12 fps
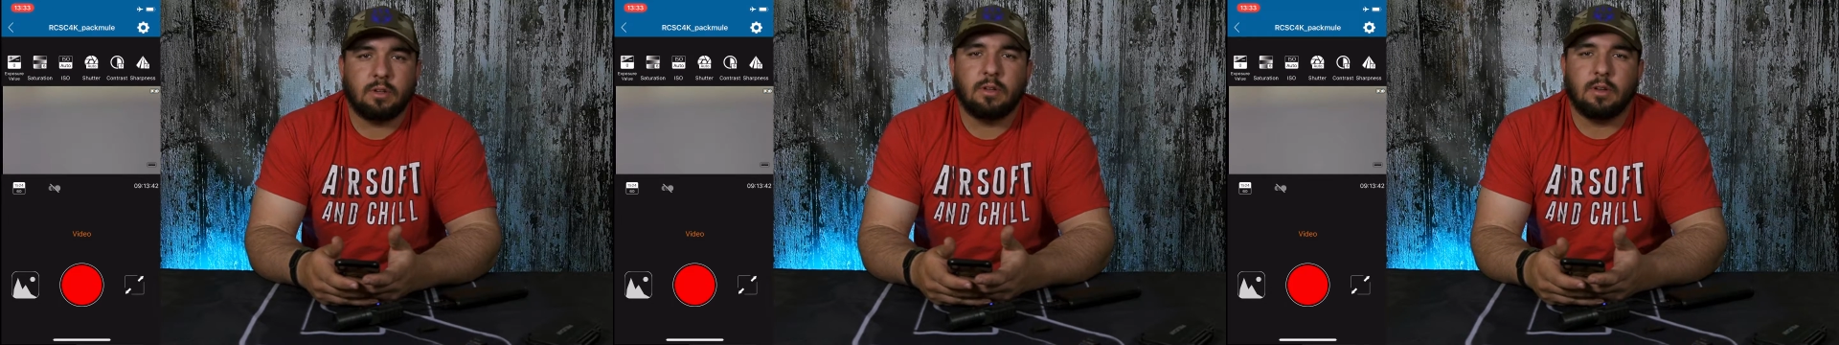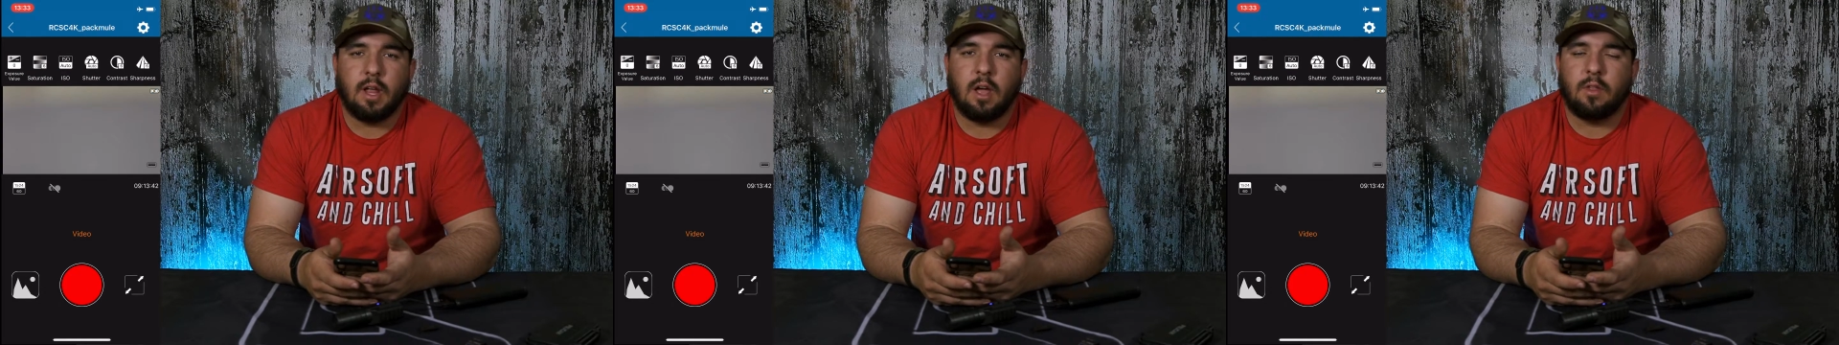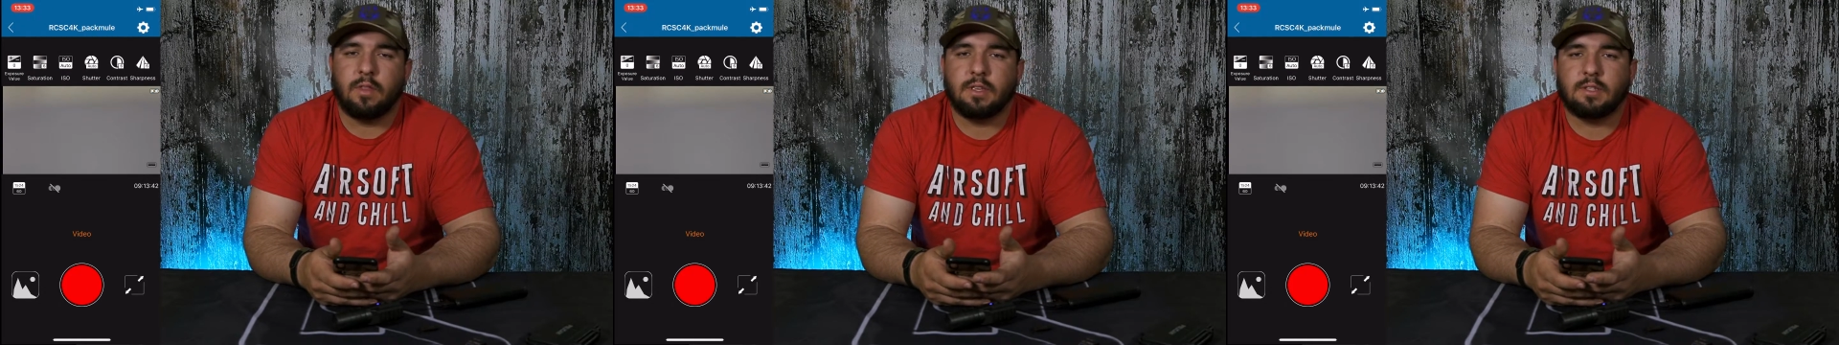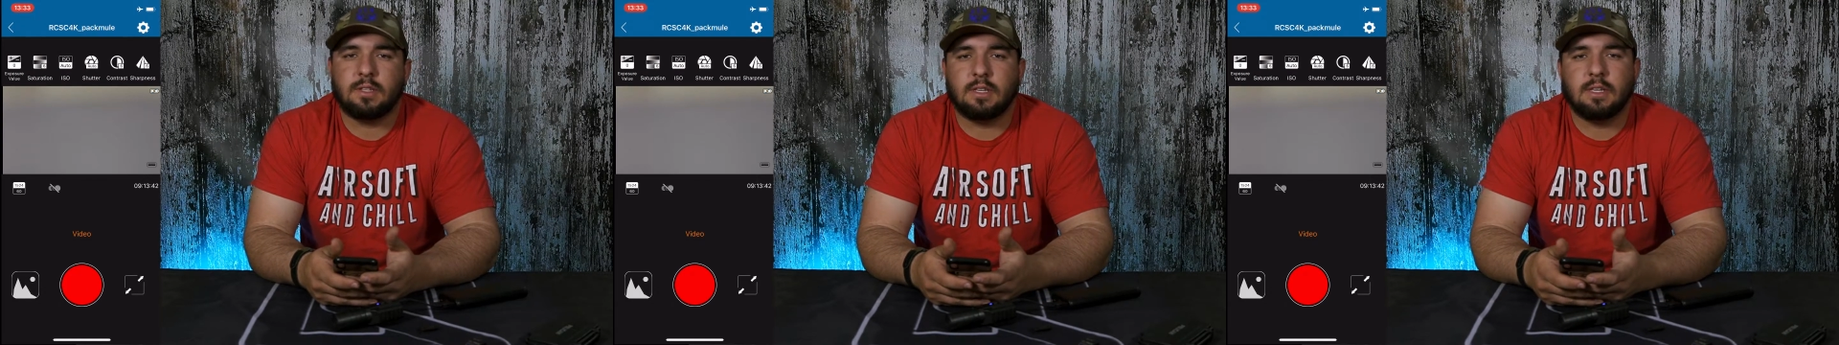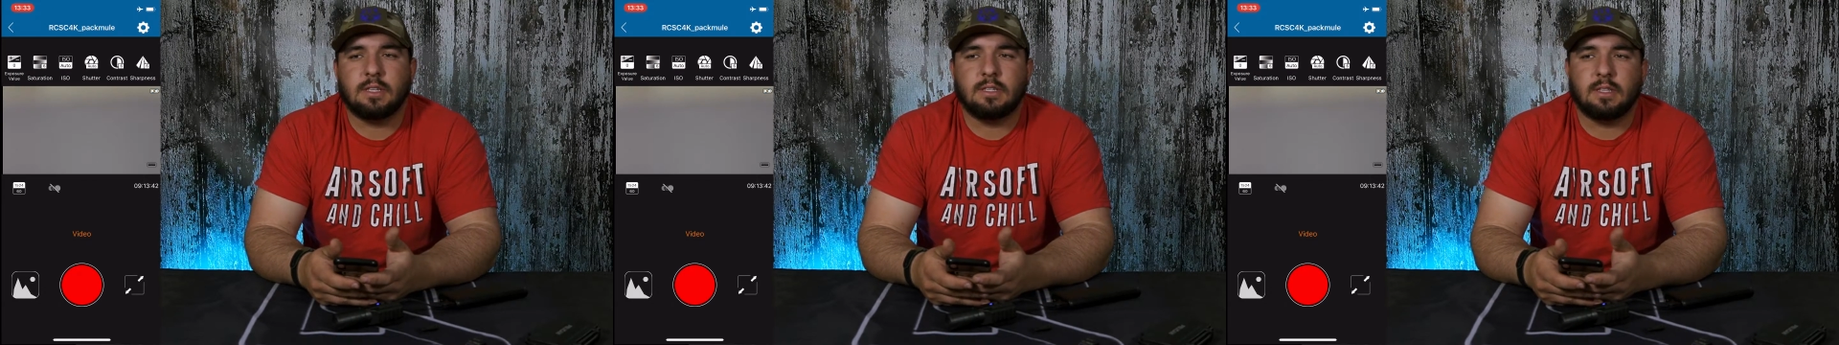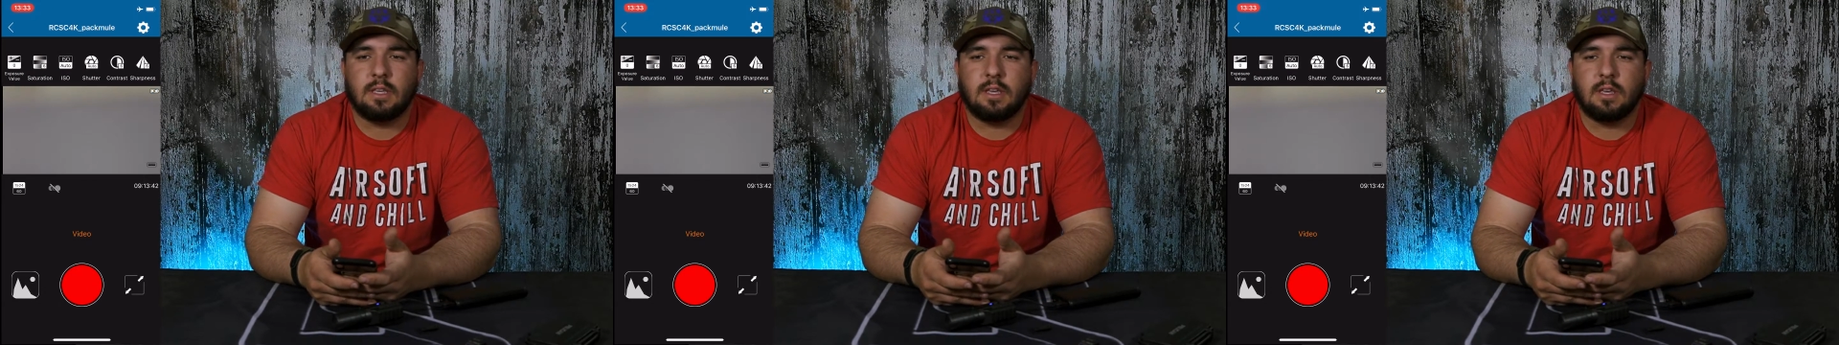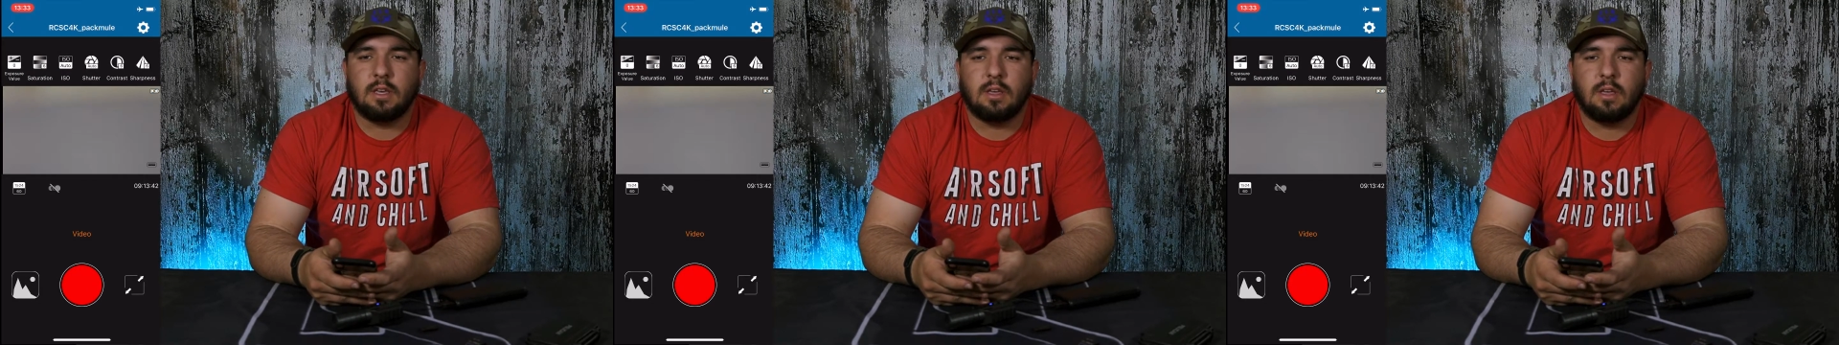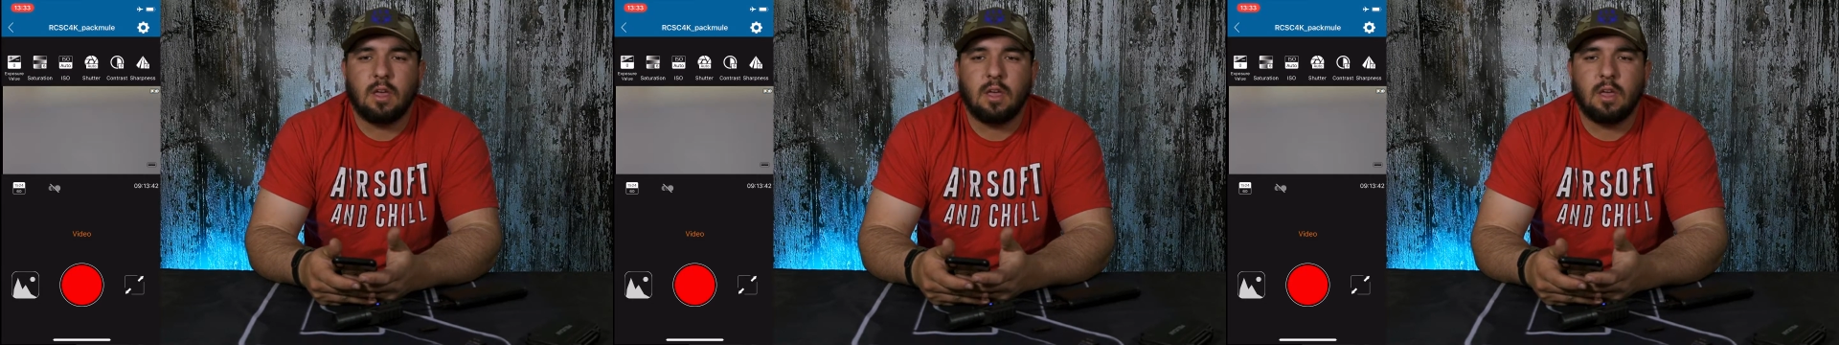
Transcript: Now this is the